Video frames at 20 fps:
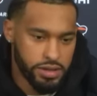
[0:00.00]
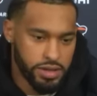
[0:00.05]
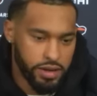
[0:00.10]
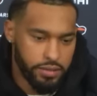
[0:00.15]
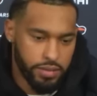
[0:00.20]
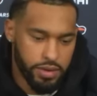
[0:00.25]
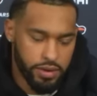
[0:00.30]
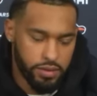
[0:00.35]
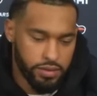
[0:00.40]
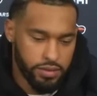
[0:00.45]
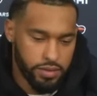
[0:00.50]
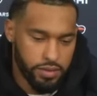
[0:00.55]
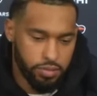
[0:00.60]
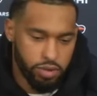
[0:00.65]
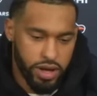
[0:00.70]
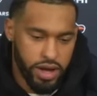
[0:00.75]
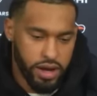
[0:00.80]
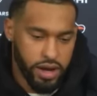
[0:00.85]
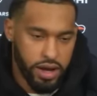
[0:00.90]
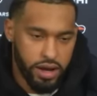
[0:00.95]
I mean,
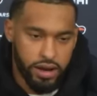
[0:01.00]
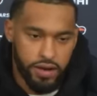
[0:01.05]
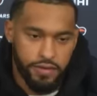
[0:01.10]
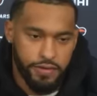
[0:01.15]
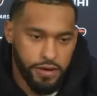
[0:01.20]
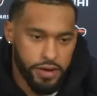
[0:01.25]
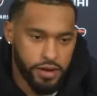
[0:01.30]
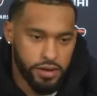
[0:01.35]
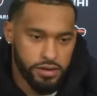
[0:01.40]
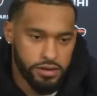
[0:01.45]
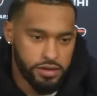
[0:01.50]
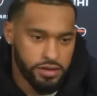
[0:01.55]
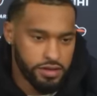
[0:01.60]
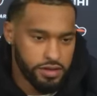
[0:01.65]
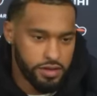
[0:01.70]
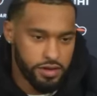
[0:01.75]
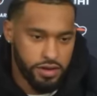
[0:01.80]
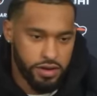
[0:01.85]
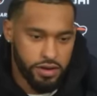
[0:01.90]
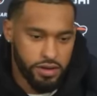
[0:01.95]
playing the NFL,
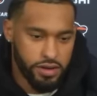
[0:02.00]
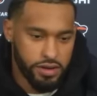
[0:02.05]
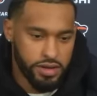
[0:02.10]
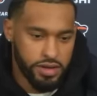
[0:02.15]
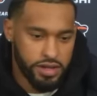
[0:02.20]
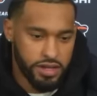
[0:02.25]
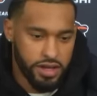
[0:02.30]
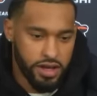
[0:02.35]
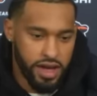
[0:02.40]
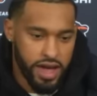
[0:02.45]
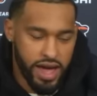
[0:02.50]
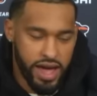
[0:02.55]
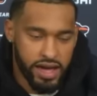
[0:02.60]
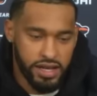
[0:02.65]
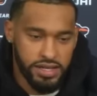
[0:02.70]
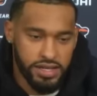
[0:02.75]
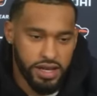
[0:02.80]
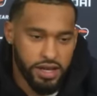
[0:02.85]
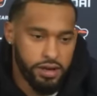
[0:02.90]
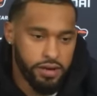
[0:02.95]
you know, your asset,